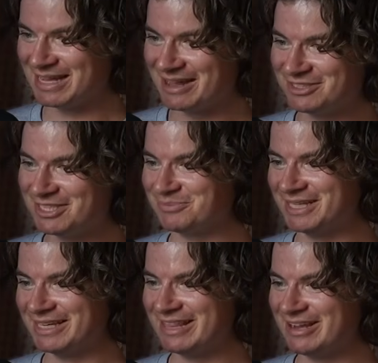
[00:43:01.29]
able to have
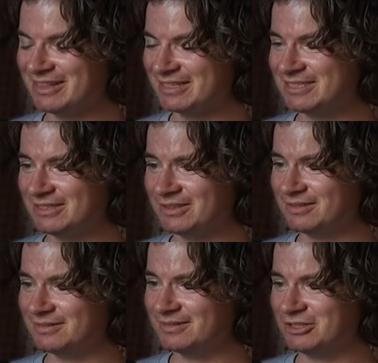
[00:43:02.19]
something in there that's
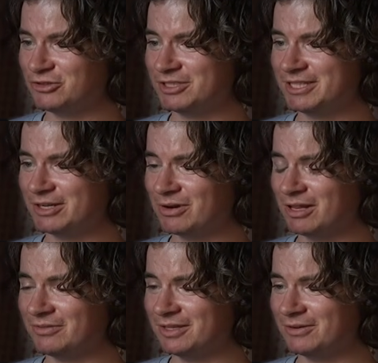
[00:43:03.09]
still interesting or
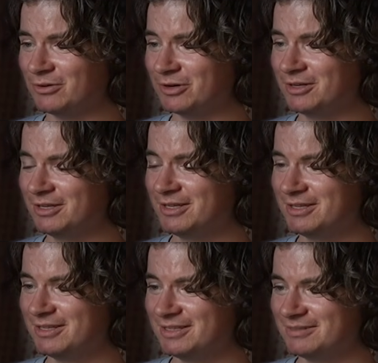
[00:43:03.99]
relevant, or
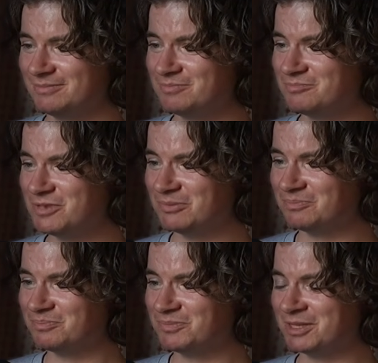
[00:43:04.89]

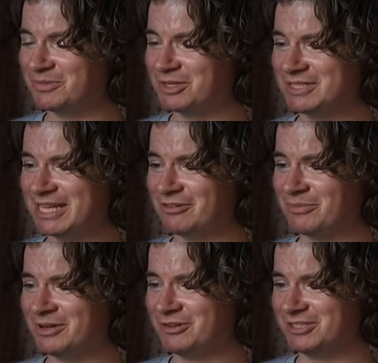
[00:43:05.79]
something you take
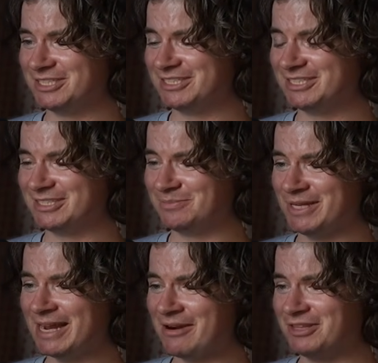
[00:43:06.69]
from it versus just
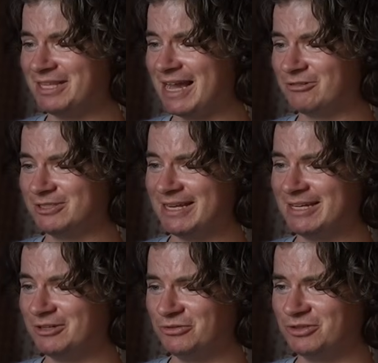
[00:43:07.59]
being everything
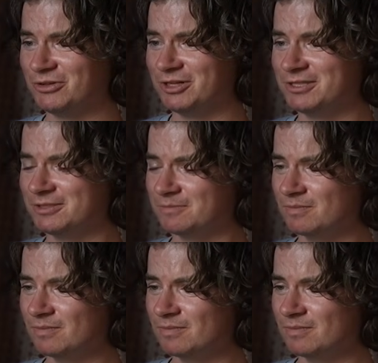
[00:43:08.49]
outdated news stories.